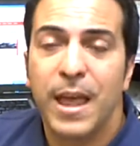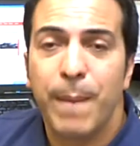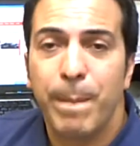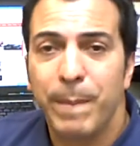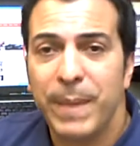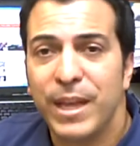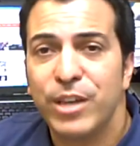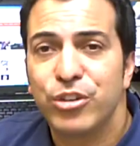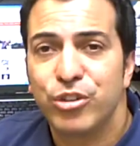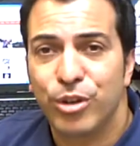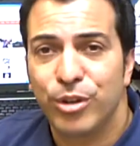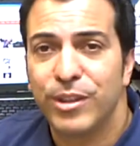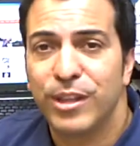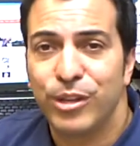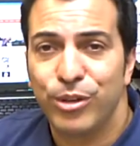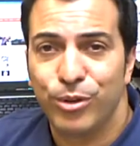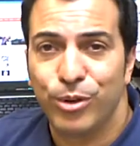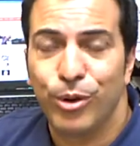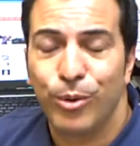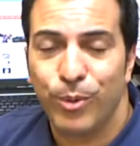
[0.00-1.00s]
Make sure that
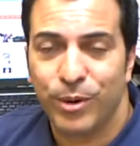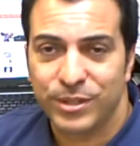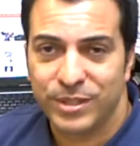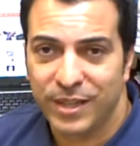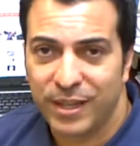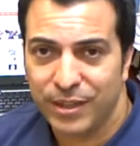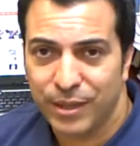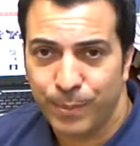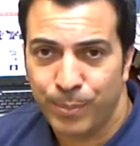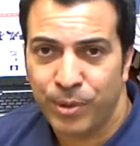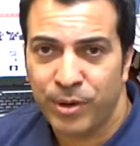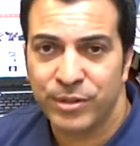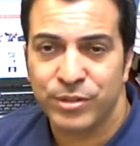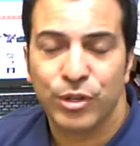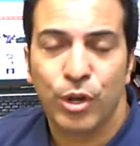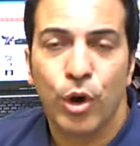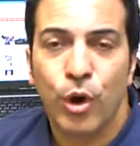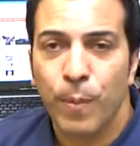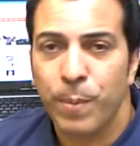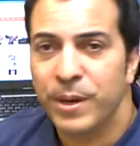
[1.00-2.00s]
you know where to get the parts.
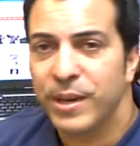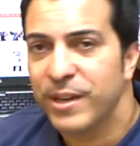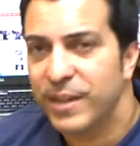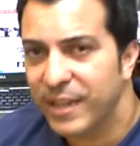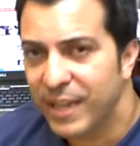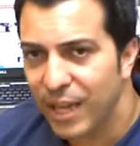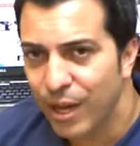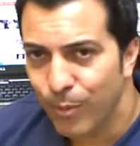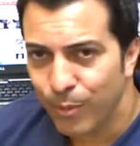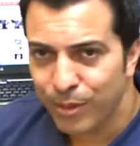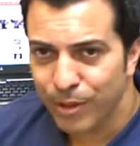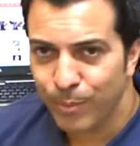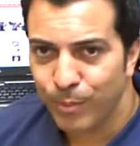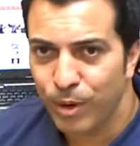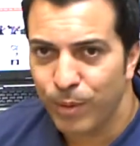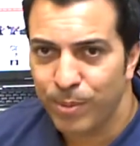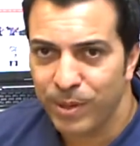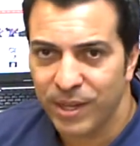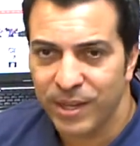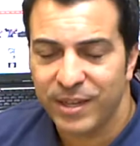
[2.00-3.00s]
Open an account with
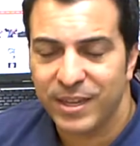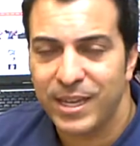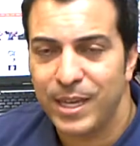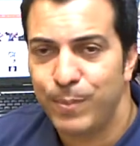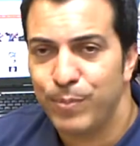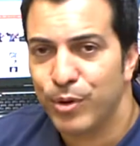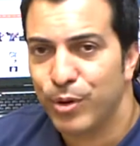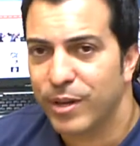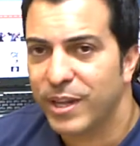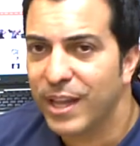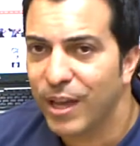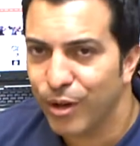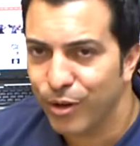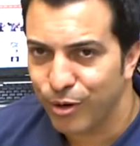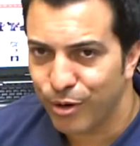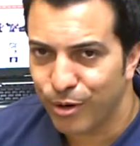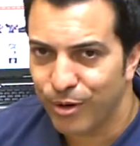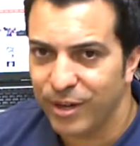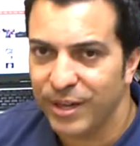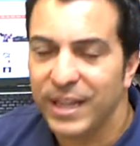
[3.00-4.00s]
MRP. Keep your account
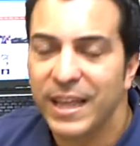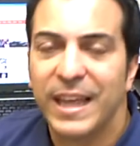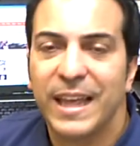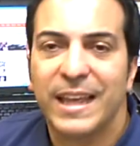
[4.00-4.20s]
current.